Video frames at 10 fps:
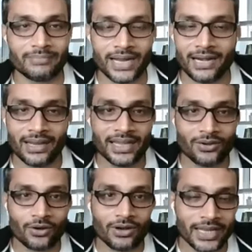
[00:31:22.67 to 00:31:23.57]
brand
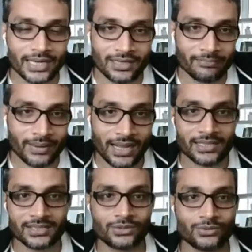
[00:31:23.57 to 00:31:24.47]
like Colgate in
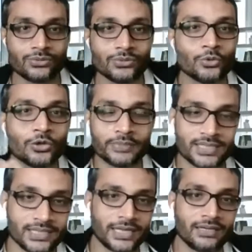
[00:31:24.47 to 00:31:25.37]
past to
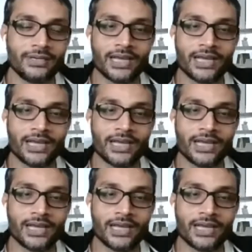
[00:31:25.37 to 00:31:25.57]
co-present.